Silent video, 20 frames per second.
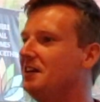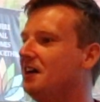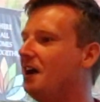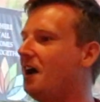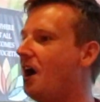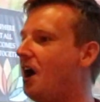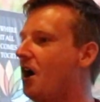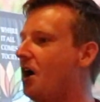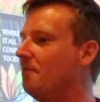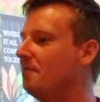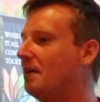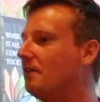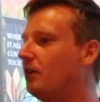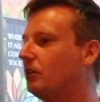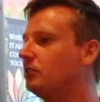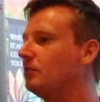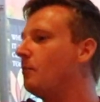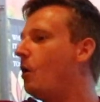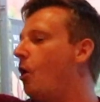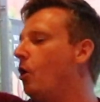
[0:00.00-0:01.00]
Um, they've
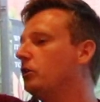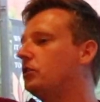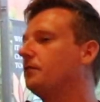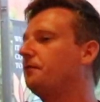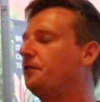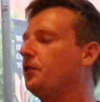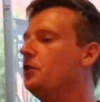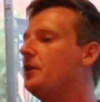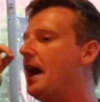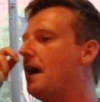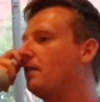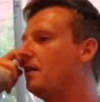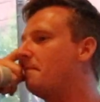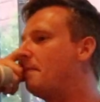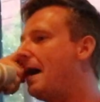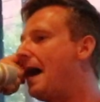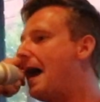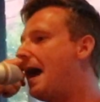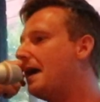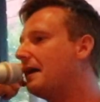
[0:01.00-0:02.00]
got some awesome food out the
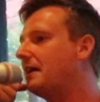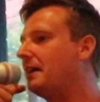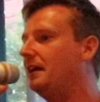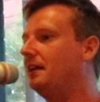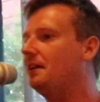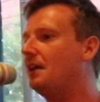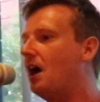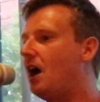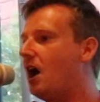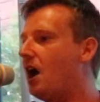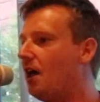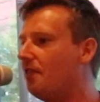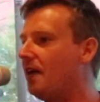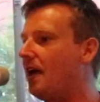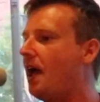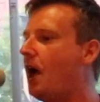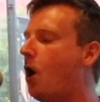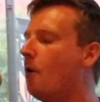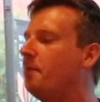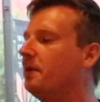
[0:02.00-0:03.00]
back, and uh,
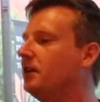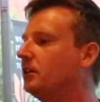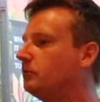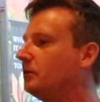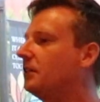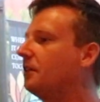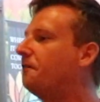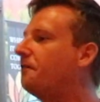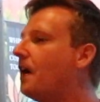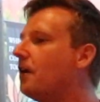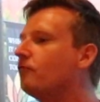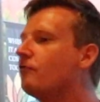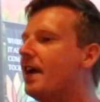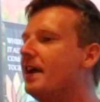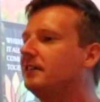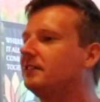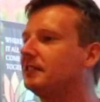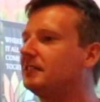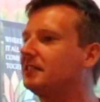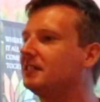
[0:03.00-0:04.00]
they're helping us with the
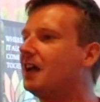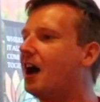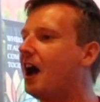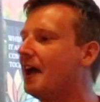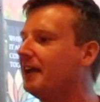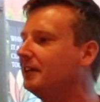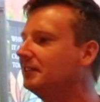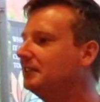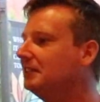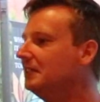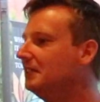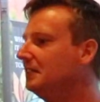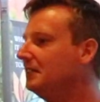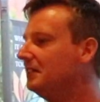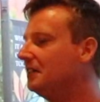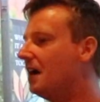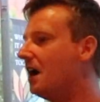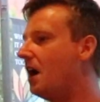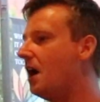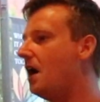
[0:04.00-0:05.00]
fundraiser tonight.
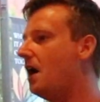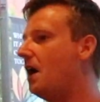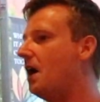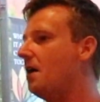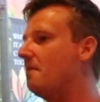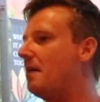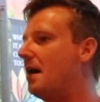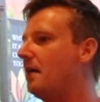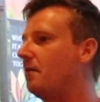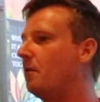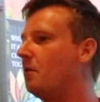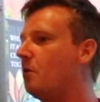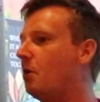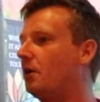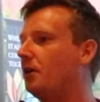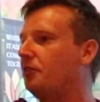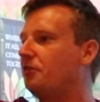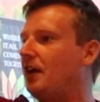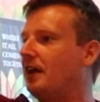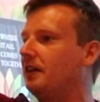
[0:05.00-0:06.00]
Um, and I
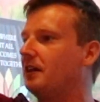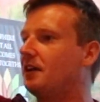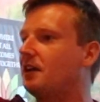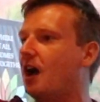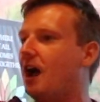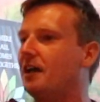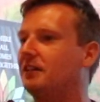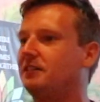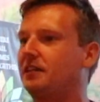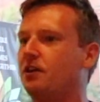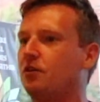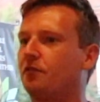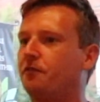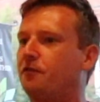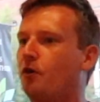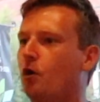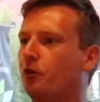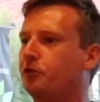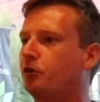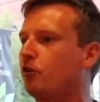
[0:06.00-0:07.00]
want to thank the guys here at
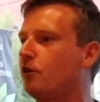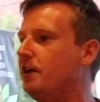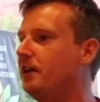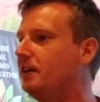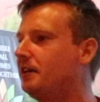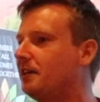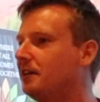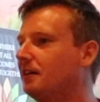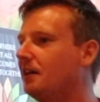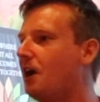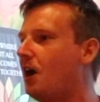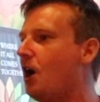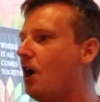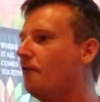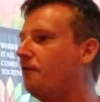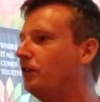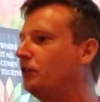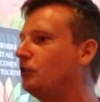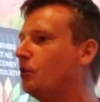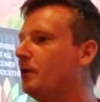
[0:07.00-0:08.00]
Fourth Creek
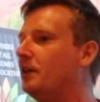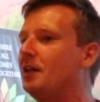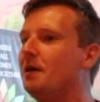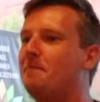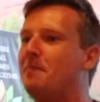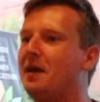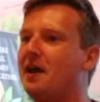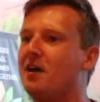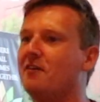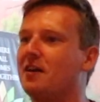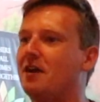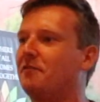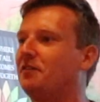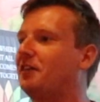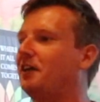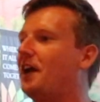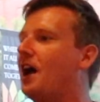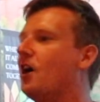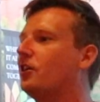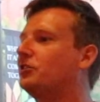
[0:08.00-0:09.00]
uh, for doing the beer and
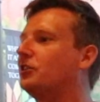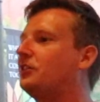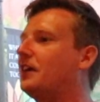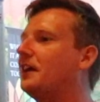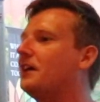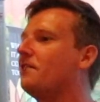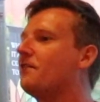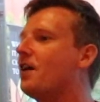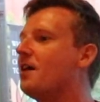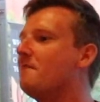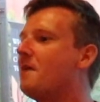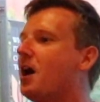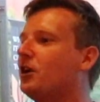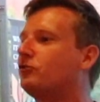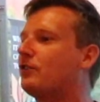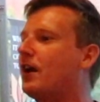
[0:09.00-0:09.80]
everything else. Thank you very much.